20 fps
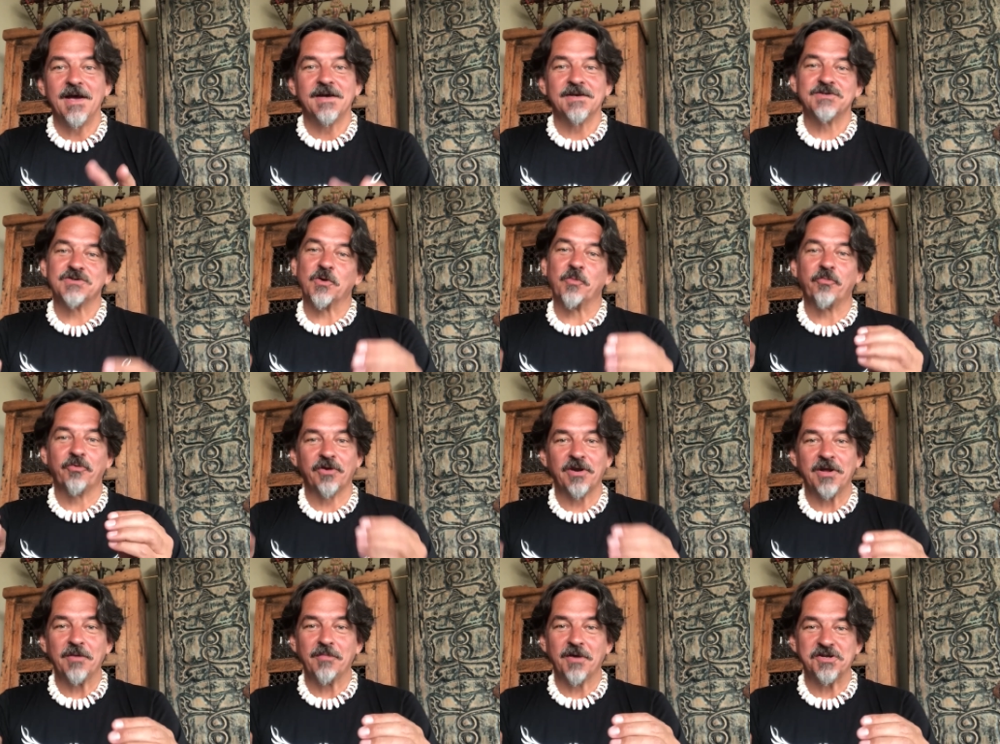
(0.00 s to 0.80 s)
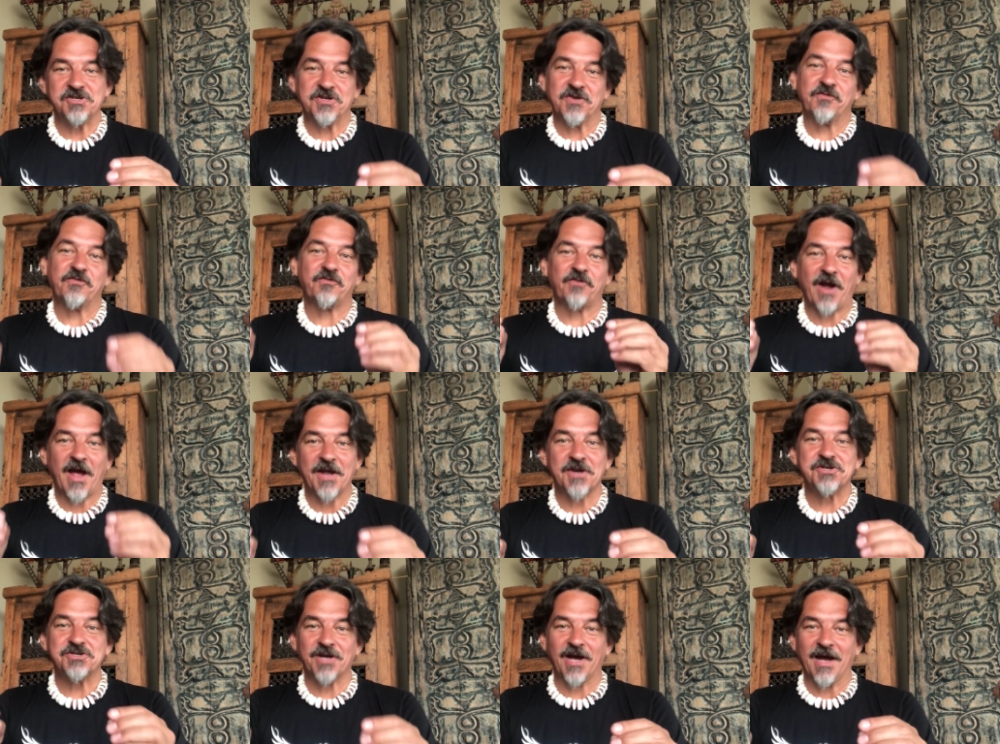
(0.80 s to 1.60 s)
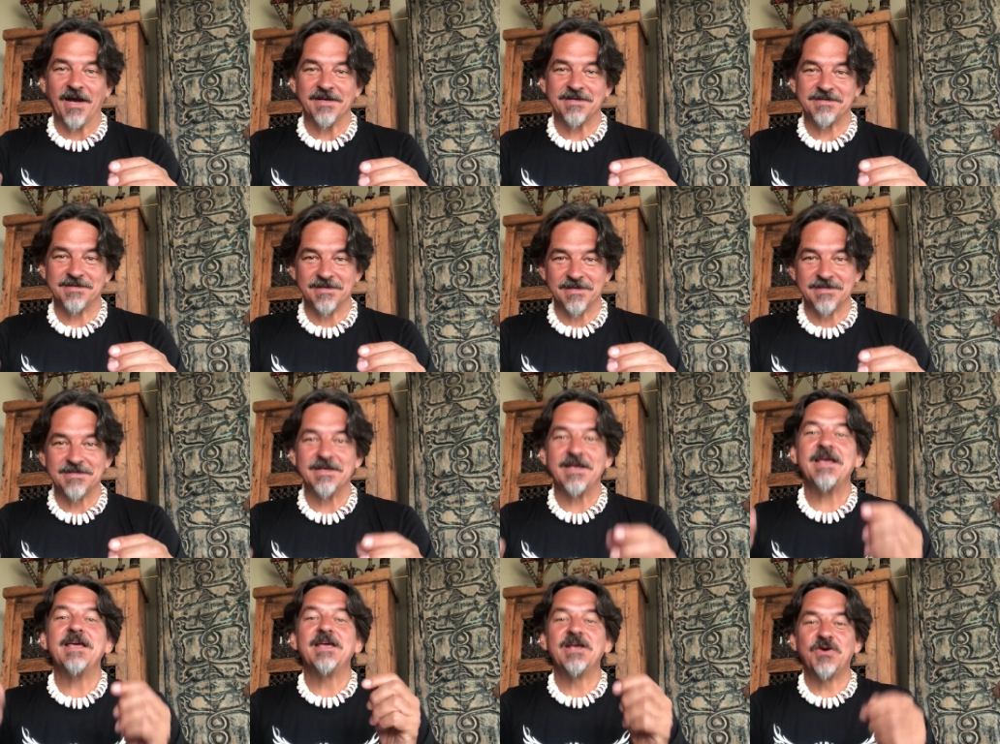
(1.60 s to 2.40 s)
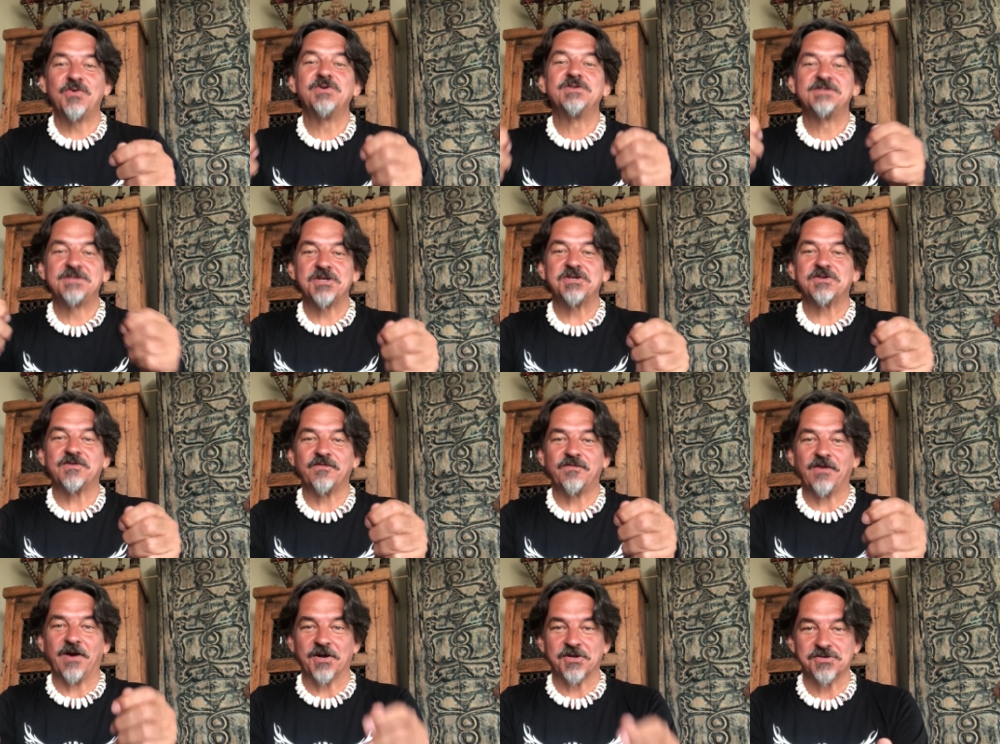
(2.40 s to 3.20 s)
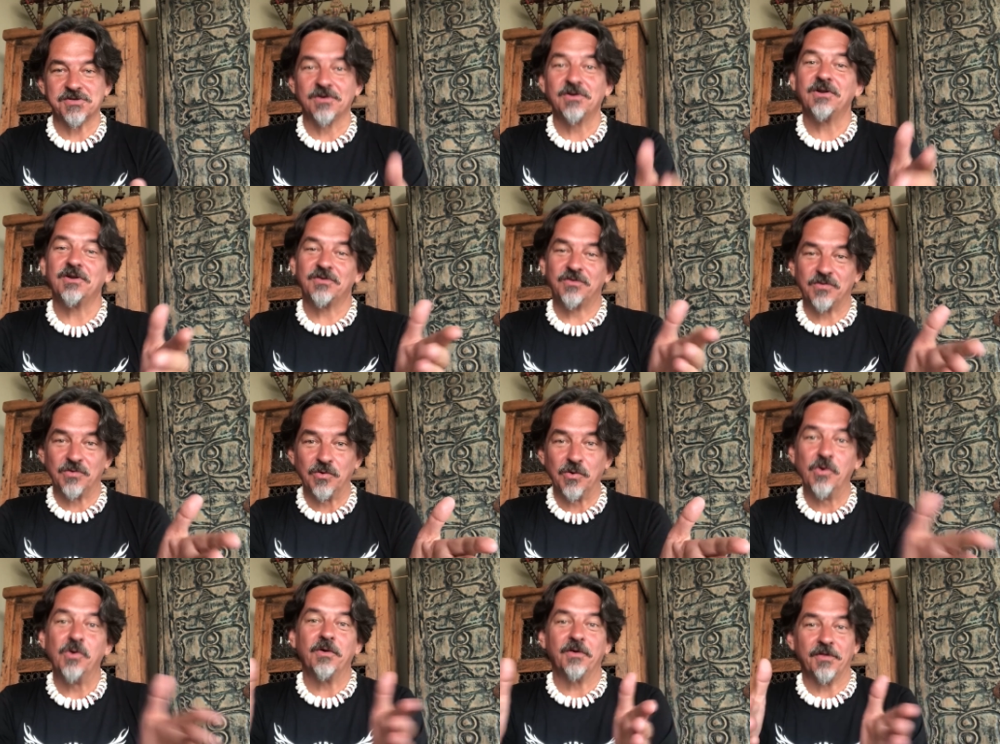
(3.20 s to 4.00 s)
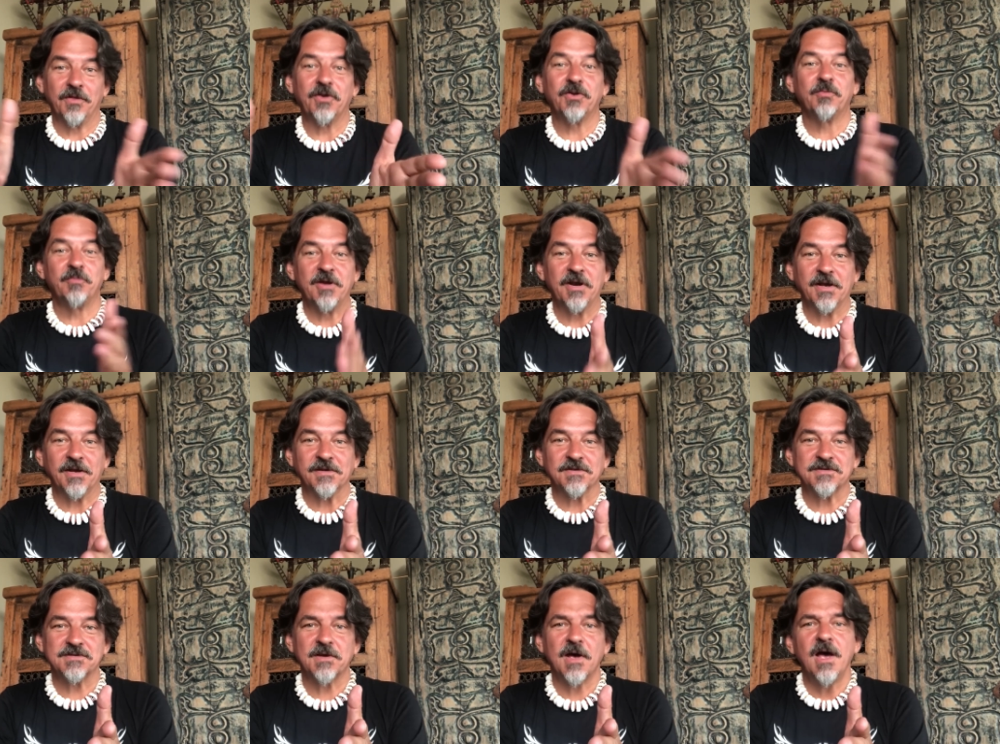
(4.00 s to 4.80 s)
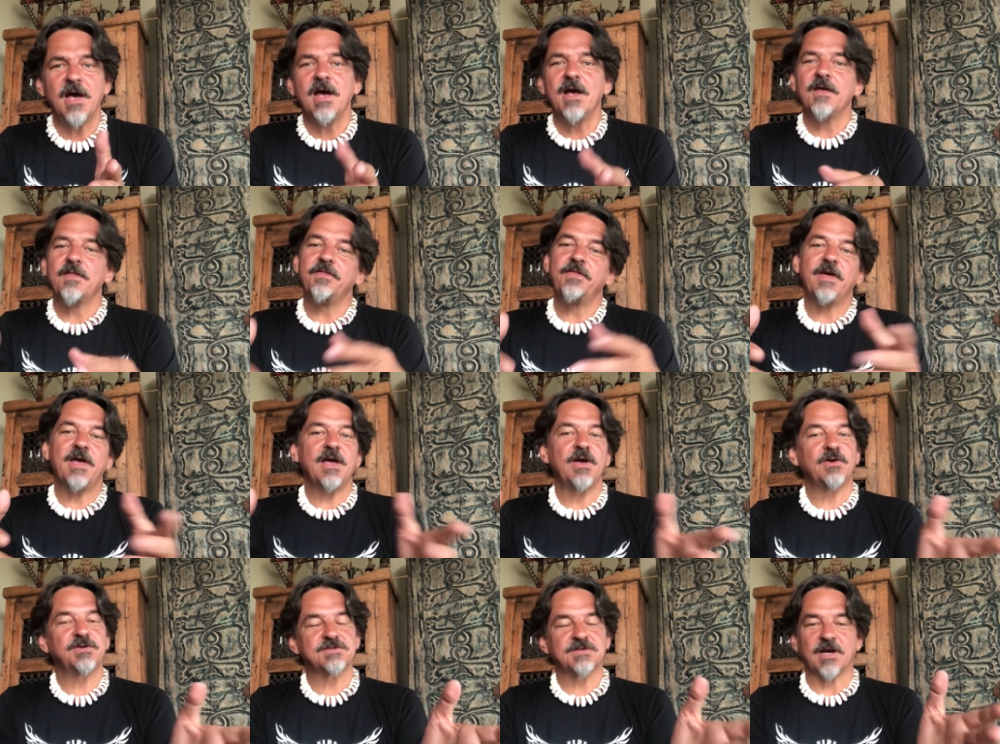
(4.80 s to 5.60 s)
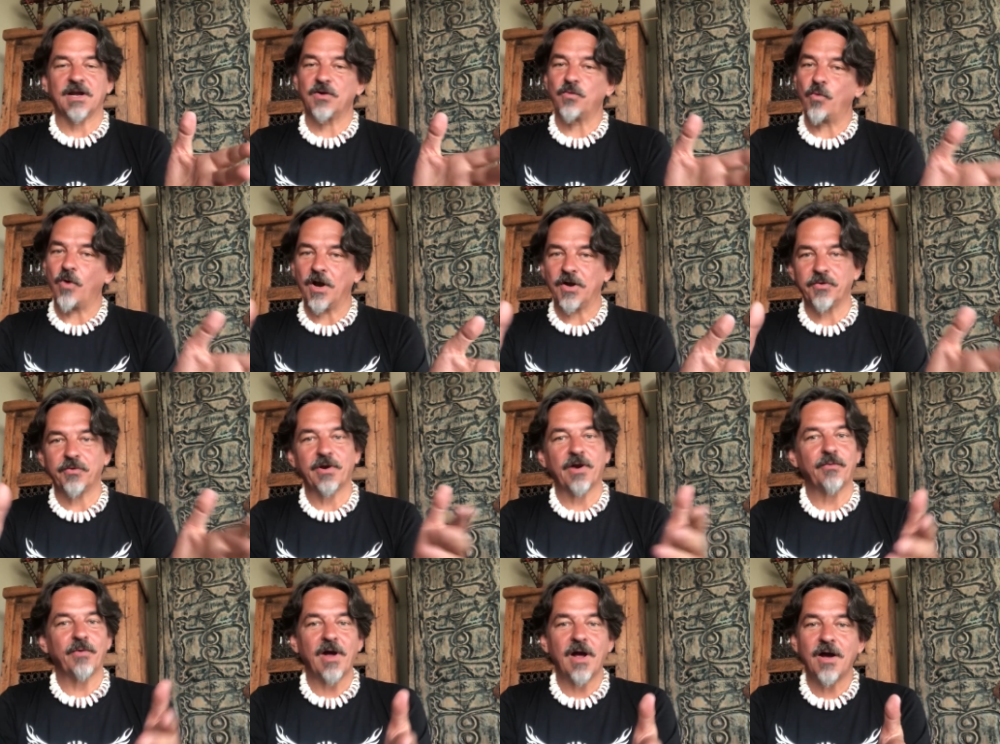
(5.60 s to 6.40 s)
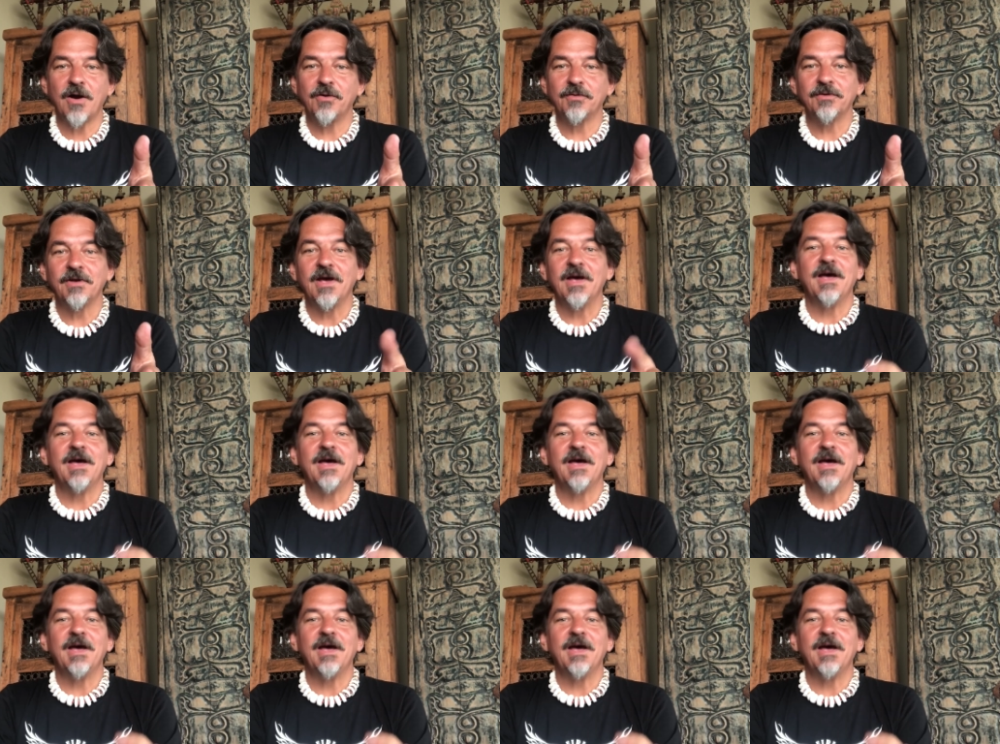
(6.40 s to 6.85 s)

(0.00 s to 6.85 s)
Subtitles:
So pretty much they franchised this Inquisition function to the Dominicans. They started wandering around